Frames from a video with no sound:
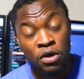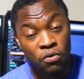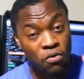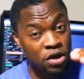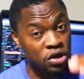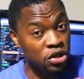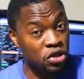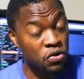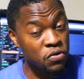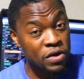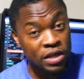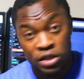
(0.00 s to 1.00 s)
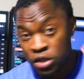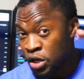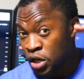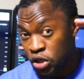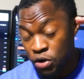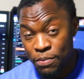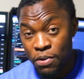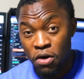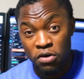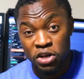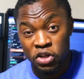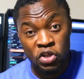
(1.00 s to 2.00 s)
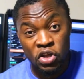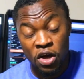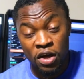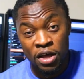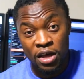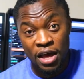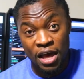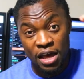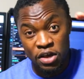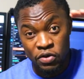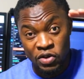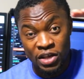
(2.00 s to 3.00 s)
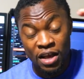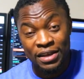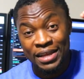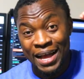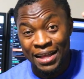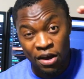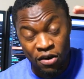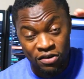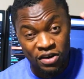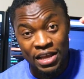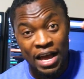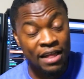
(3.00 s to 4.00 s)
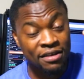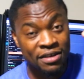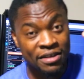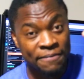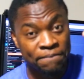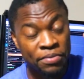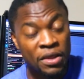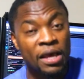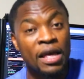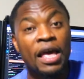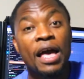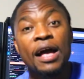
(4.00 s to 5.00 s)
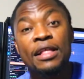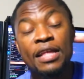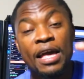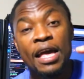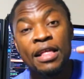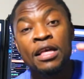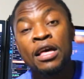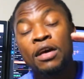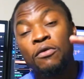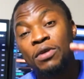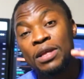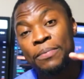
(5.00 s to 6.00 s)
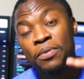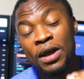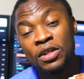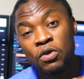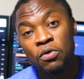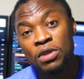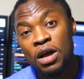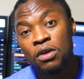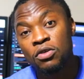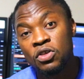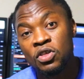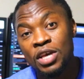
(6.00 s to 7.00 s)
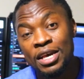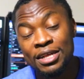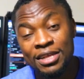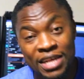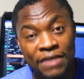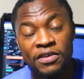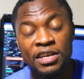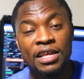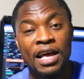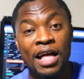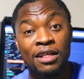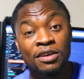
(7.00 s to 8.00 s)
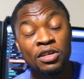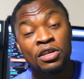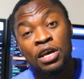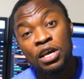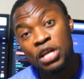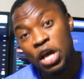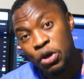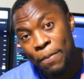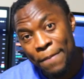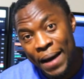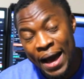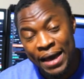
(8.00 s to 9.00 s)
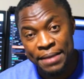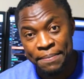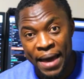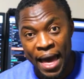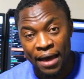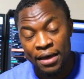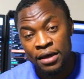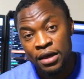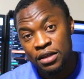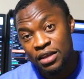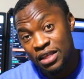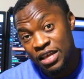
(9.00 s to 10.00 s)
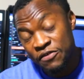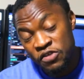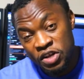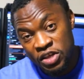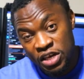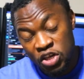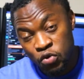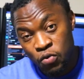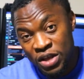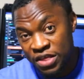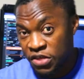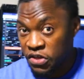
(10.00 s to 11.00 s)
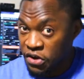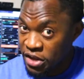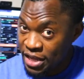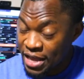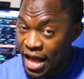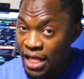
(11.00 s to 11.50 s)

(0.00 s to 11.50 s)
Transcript: What you do is you borrow the stock, you sell it at $100 and then when the price go down to say $70, then you buy it back. The difference is what? $30.